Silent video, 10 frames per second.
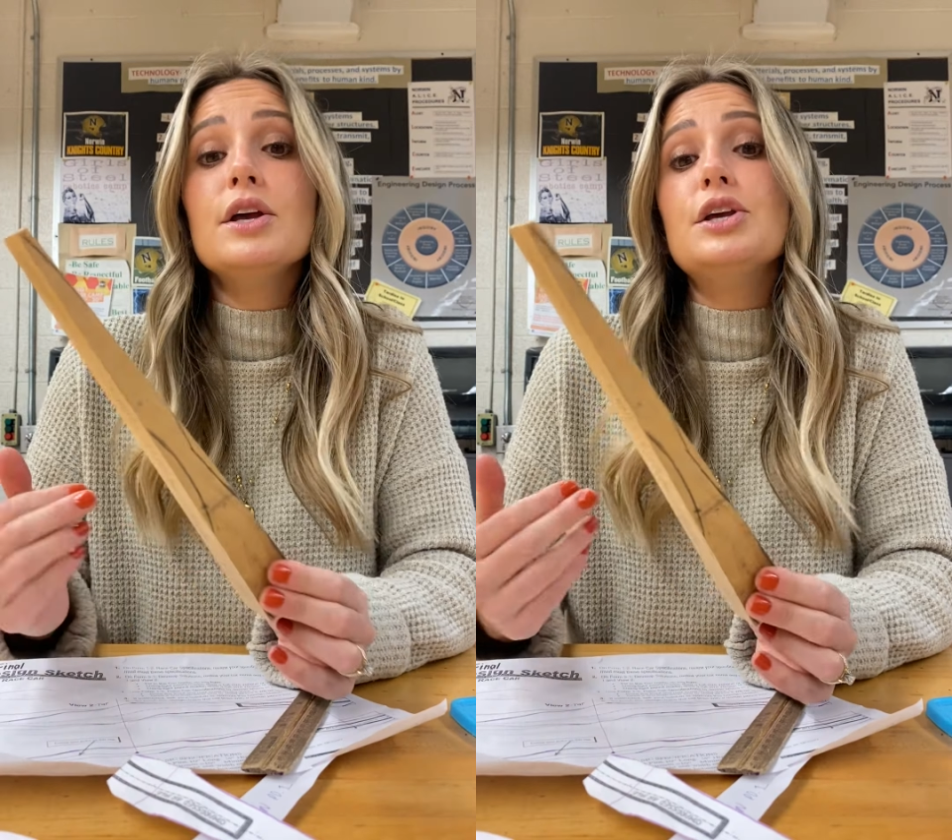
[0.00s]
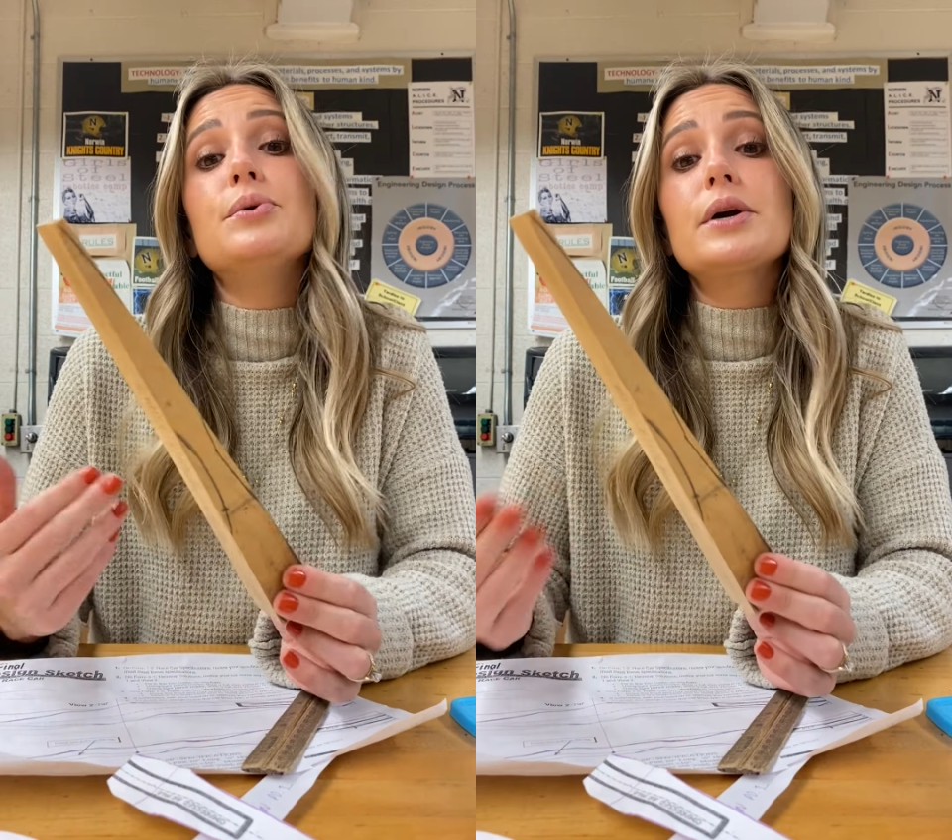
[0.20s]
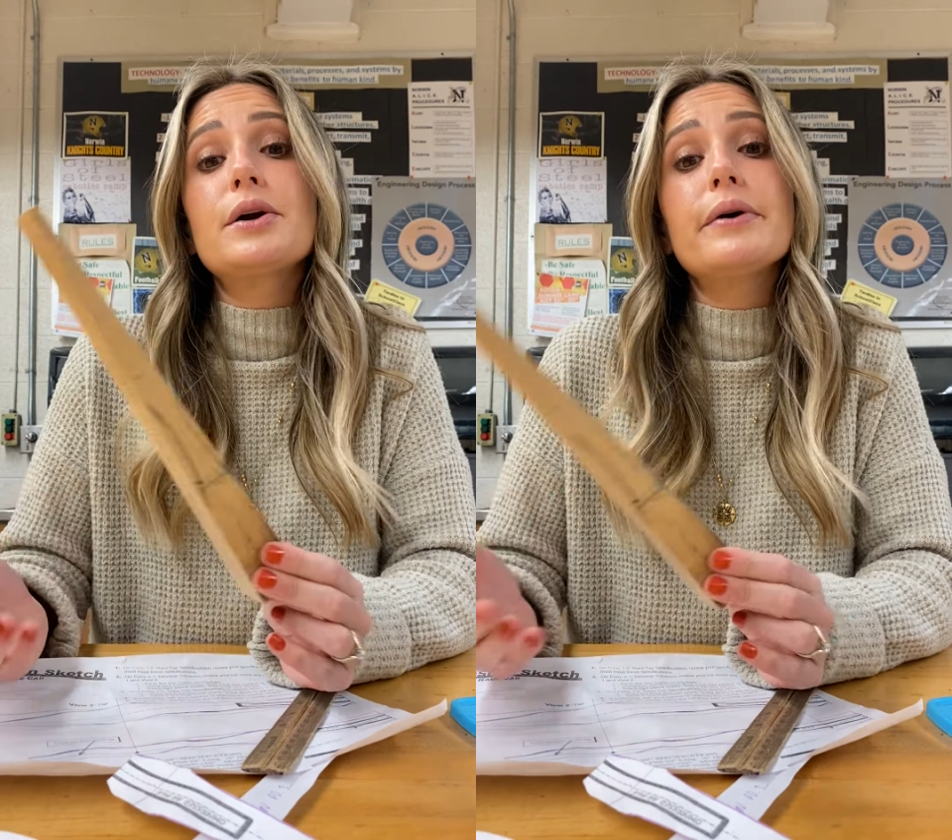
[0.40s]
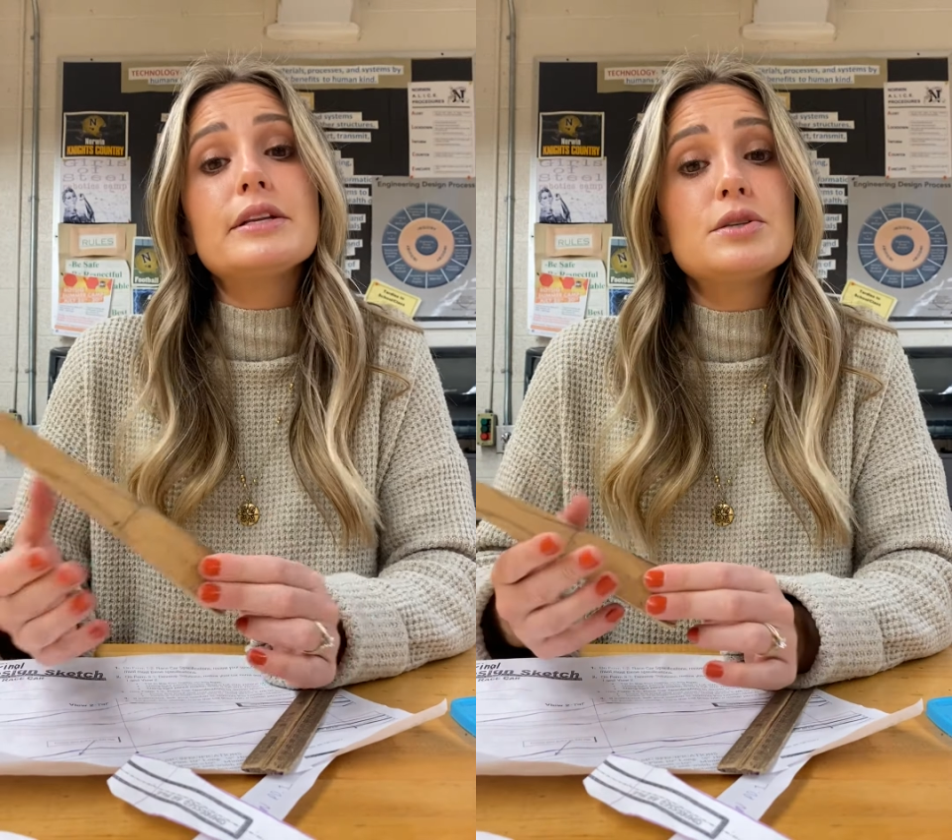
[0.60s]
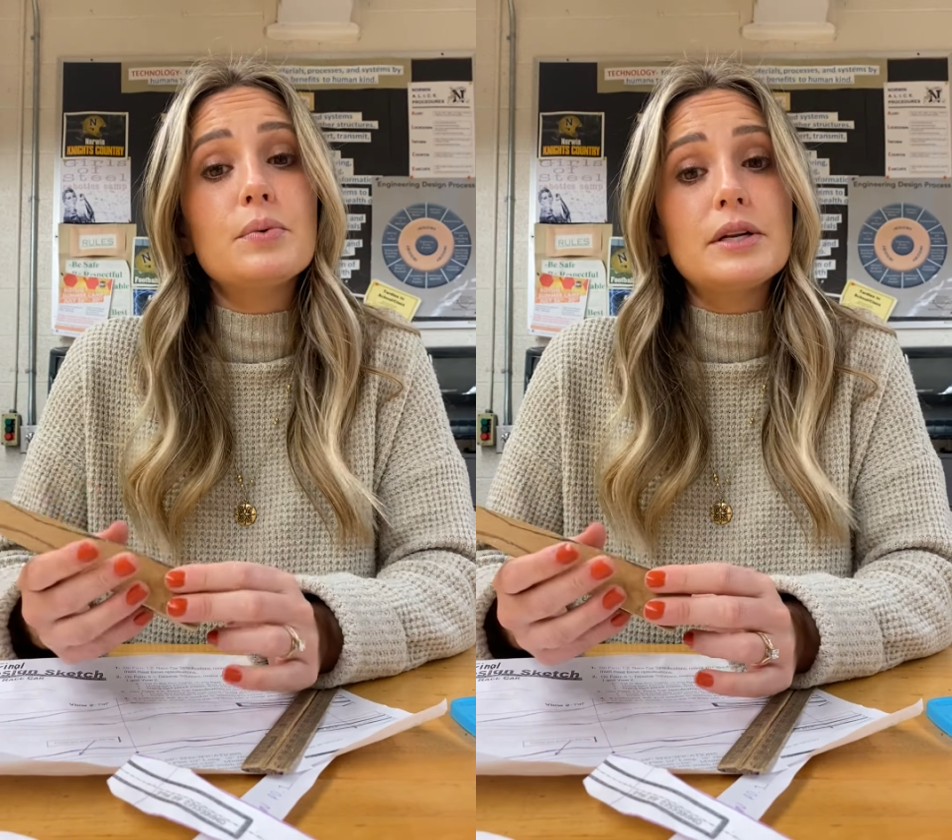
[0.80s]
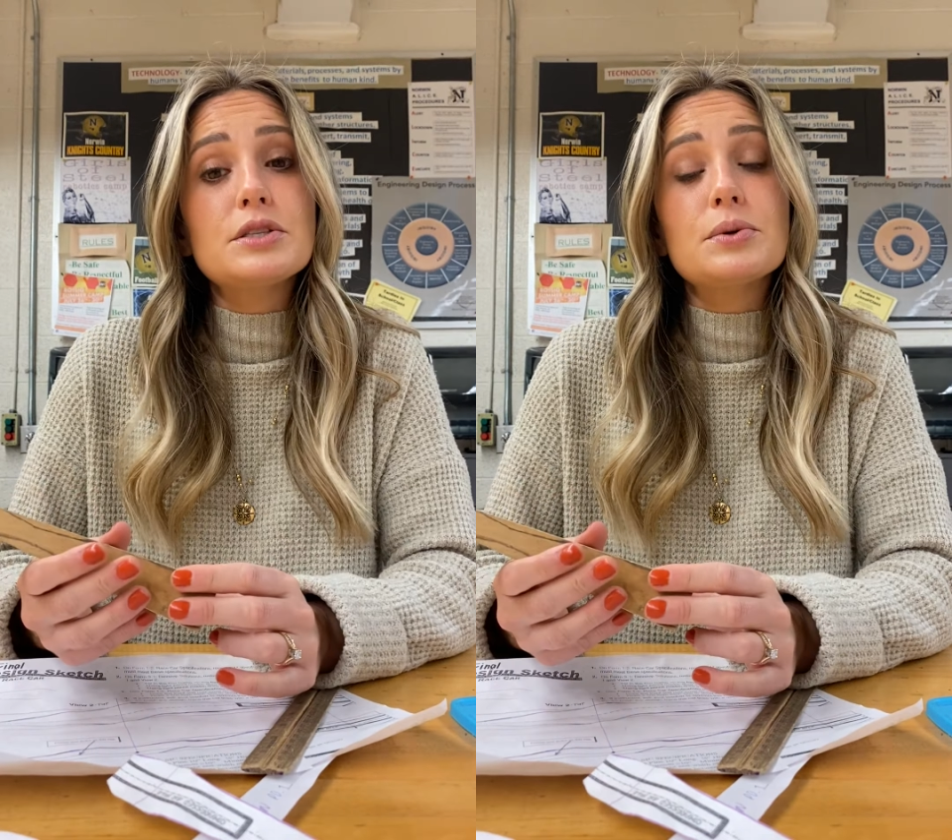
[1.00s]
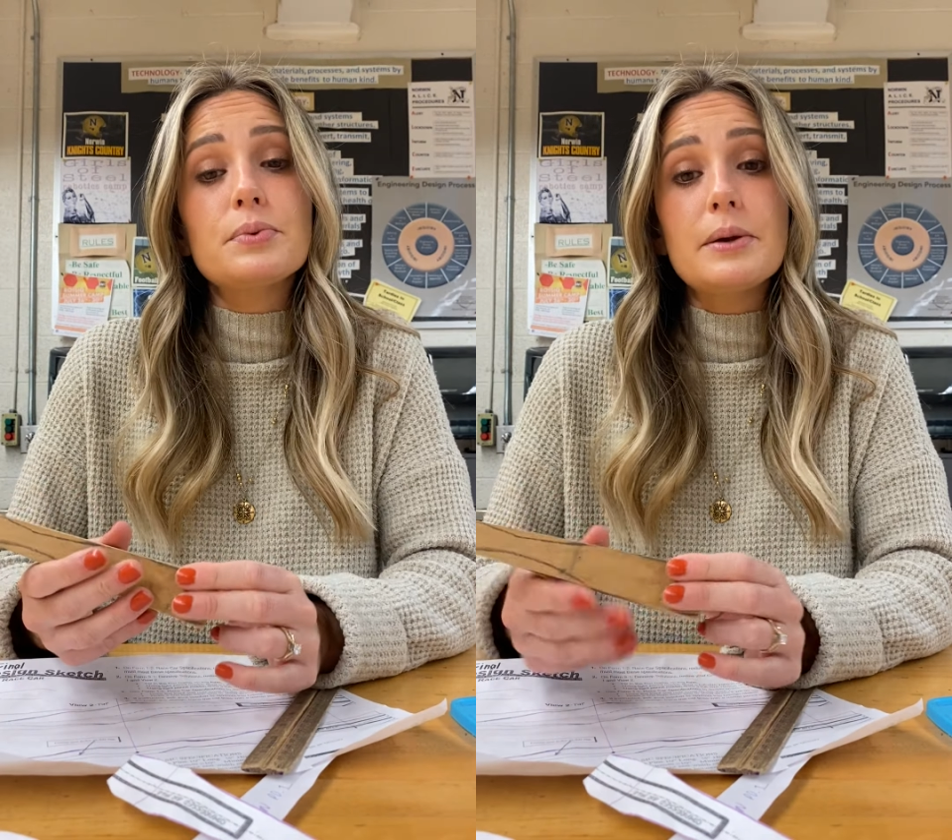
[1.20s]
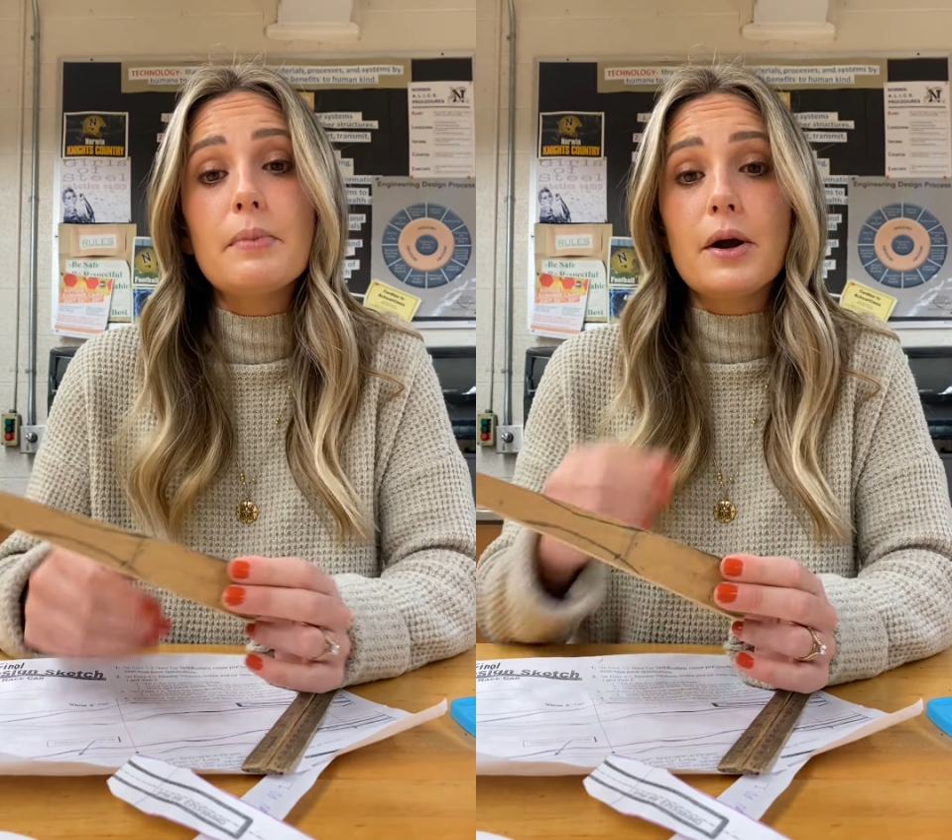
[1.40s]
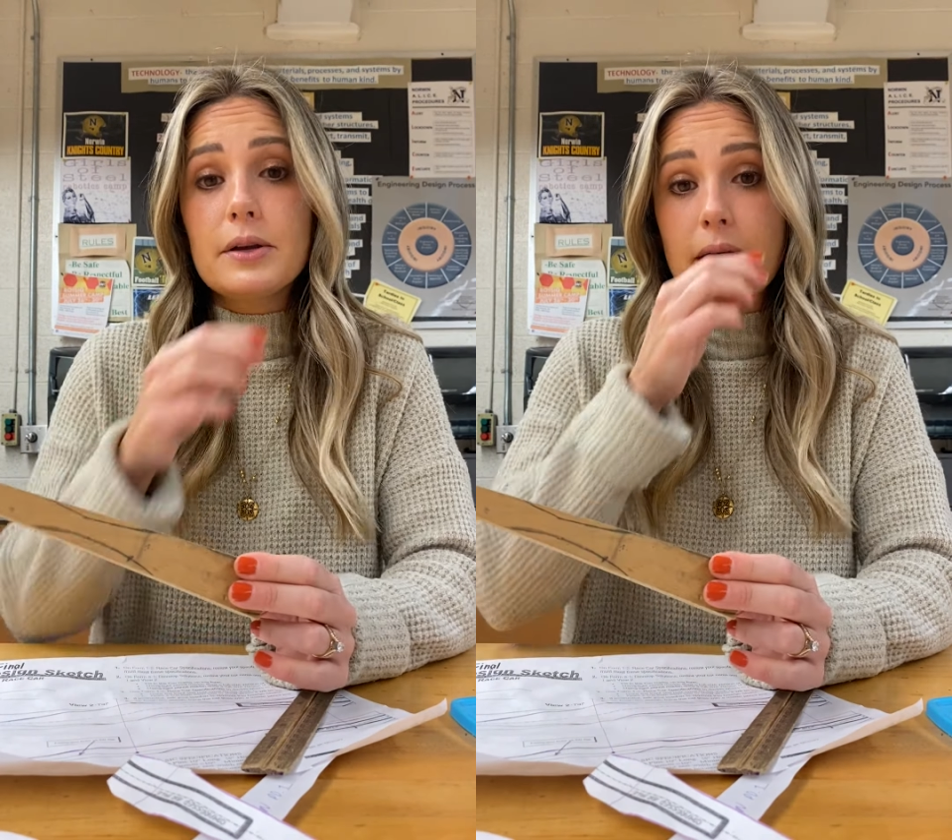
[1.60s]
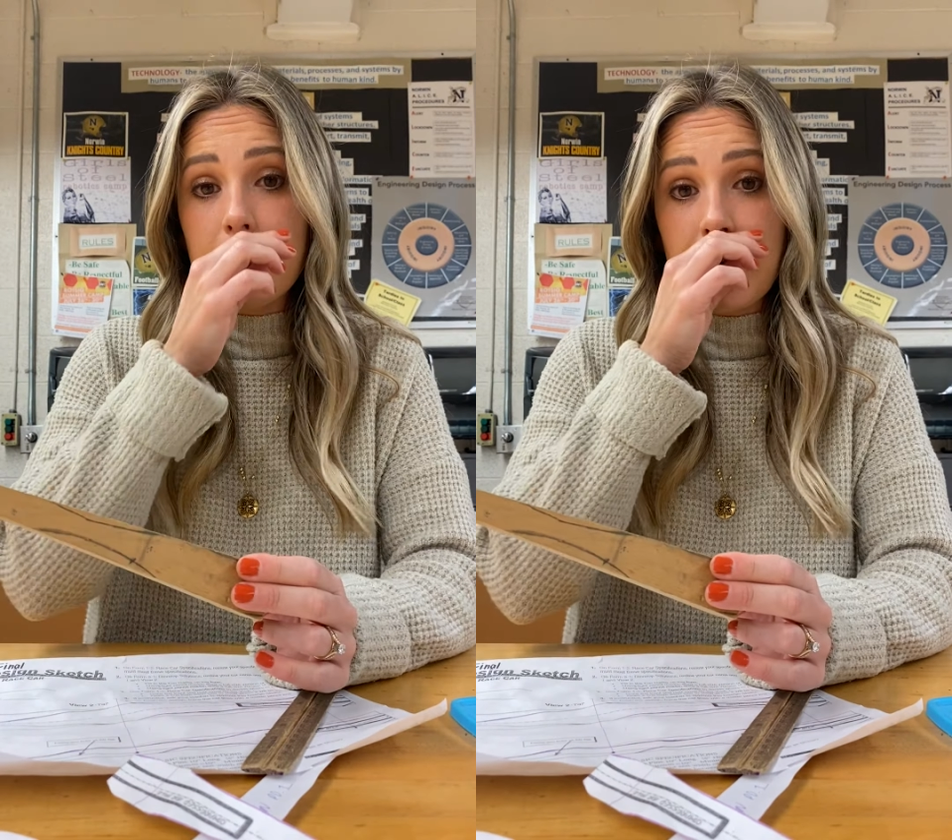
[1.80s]
you are going to want to
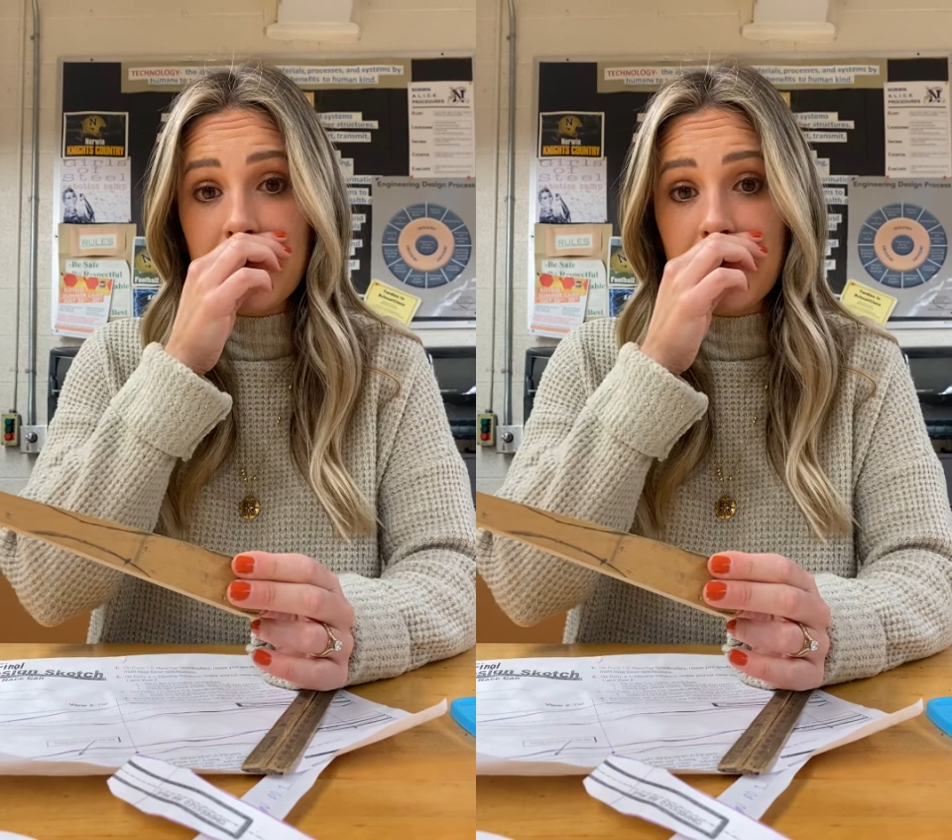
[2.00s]
remark them